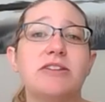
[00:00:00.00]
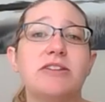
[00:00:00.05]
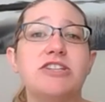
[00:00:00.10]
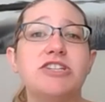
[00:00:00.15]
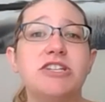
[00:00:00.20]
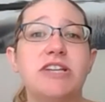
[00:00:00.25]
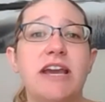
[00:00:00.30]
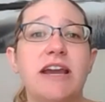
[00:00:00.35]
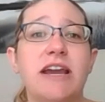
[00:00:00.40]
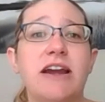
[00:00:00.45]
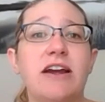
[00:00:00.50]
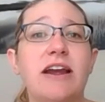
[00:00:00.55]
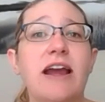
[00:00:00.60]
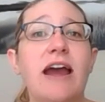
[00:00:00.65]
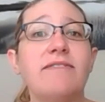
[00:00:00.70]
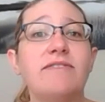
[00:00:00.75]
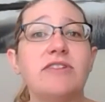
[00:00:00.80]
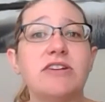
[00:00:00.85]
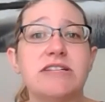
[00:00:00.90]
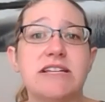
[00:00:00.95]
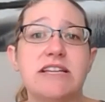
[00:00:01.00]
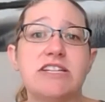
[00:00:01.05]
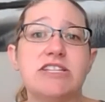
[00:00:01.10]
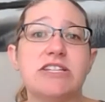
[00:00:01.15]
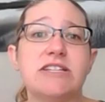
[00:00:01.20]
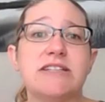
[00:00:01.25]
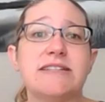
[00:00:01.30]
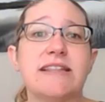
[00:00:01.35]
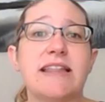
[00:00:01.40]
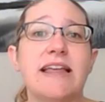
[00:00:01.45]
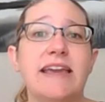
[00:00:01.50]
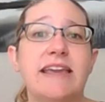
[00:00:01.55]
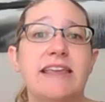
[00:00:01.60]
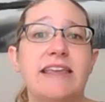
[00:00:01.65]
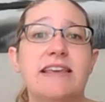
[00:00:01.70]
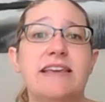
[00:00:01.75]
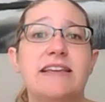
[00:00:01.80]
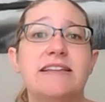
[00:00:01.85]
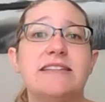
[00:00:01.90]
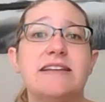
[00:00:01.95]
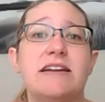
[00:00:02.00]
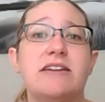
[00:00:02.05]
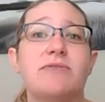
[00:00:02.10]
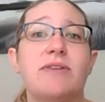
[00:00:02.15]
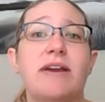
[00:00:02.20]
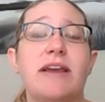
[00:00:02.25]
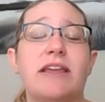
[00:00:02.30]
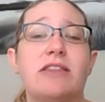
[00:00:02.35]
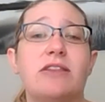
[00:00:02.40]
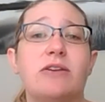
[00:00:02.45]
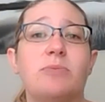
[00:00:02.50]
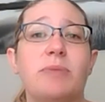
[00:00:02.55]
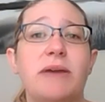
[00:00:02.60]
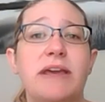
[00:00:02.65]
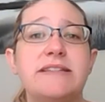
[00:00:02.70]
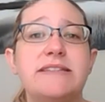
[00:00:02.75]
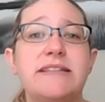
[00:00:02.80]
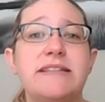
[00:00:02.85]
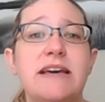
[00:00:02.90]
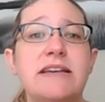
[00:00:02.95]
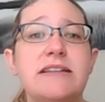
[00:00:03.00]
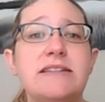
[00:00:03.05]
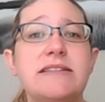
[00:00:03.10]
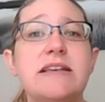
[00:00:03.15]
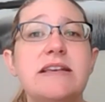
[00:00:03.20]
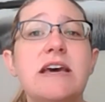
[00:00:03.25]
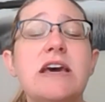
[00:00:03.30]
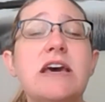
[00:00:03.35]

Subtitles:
to share conversations like these on a regular basis.